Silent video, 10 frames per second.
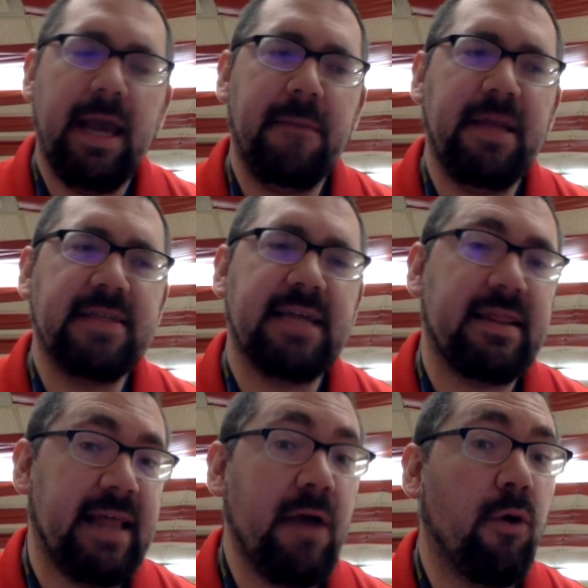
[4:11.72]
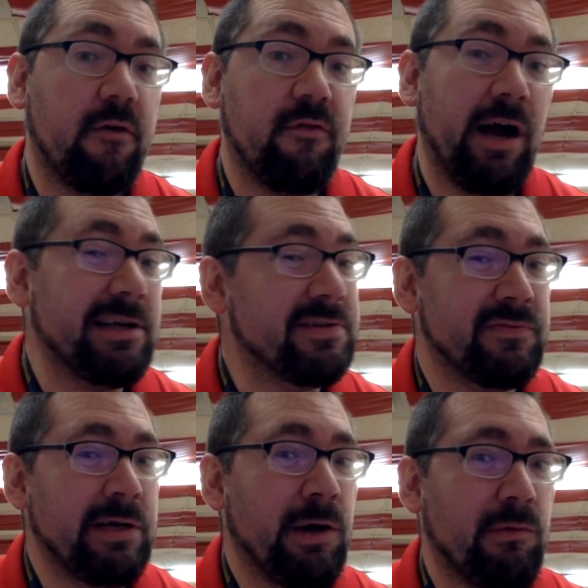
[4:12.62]
It means that they work for us,
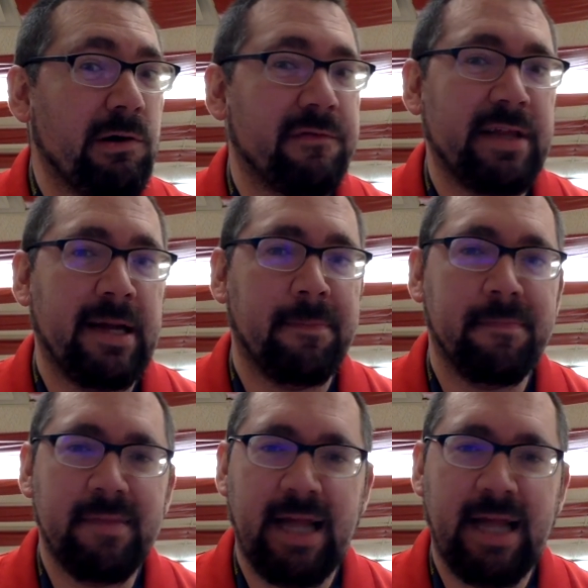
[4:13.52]
we don't work for them.